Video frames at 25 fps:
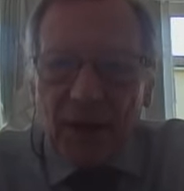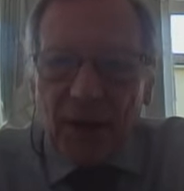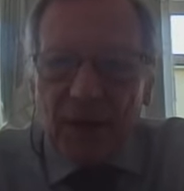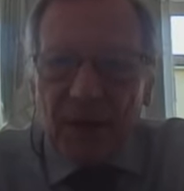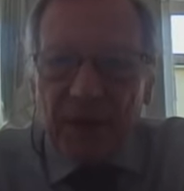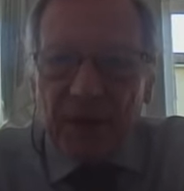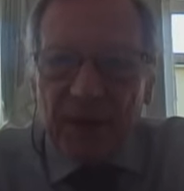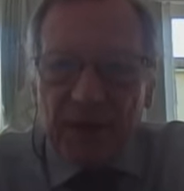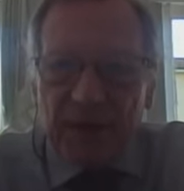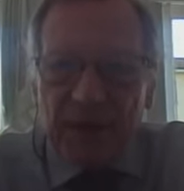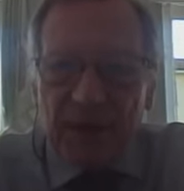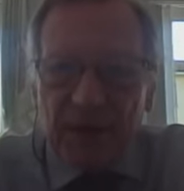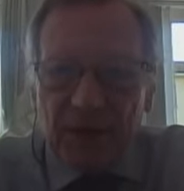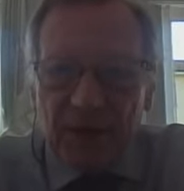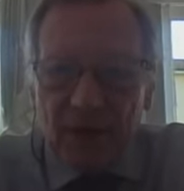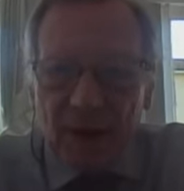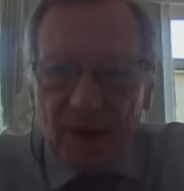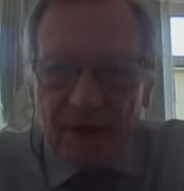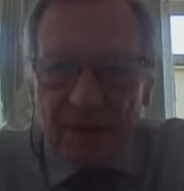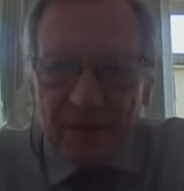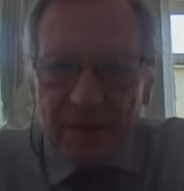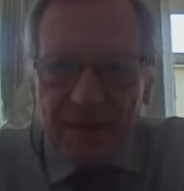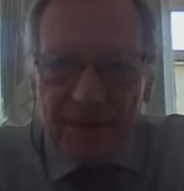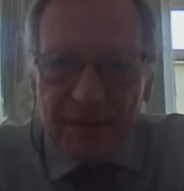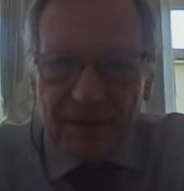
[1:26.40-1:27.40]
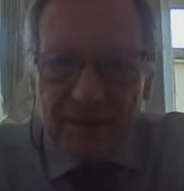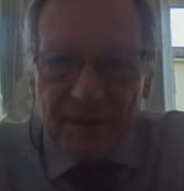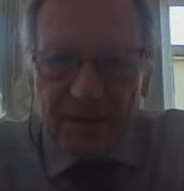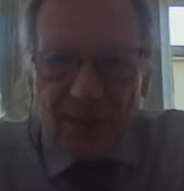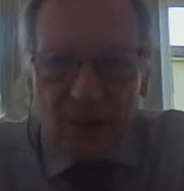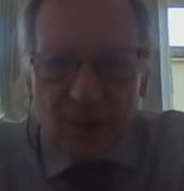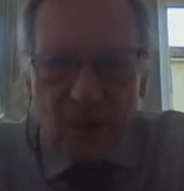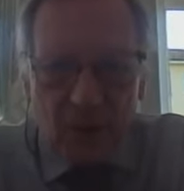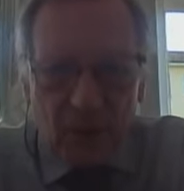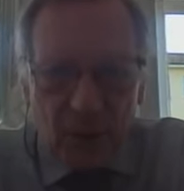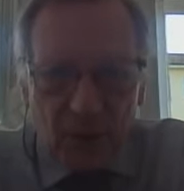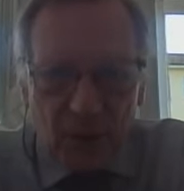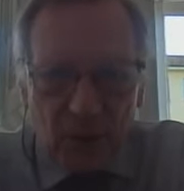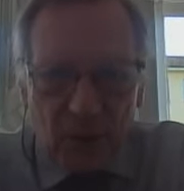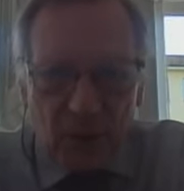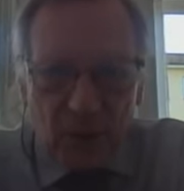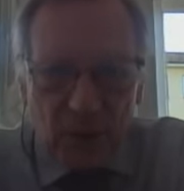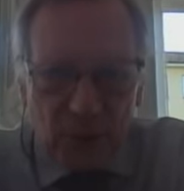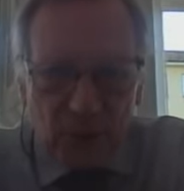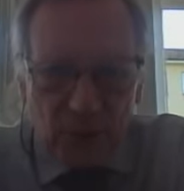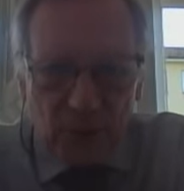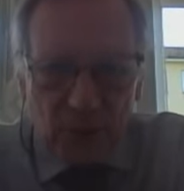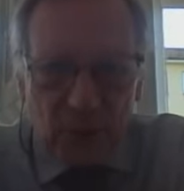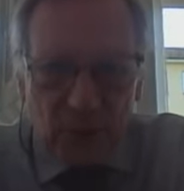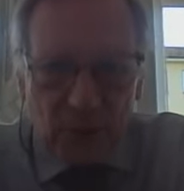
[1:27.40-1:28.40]
this started a whole
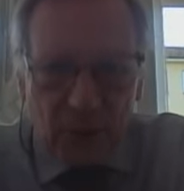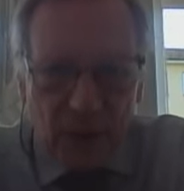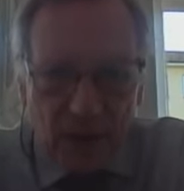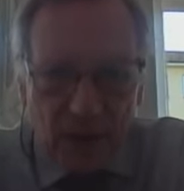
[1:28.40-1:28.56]
new